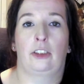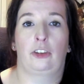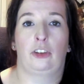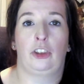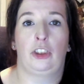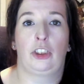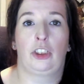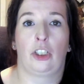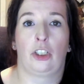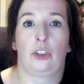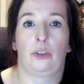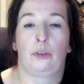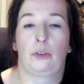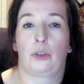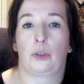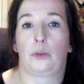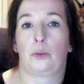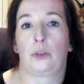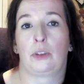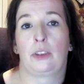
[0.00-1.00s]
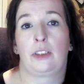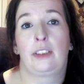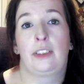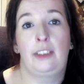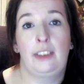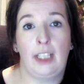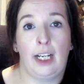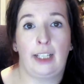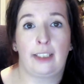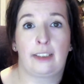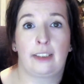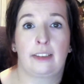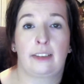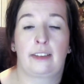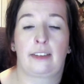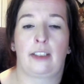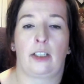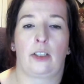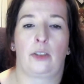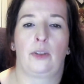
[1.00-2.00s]
go towards debt.
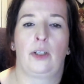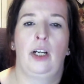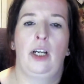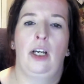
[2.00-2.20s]
So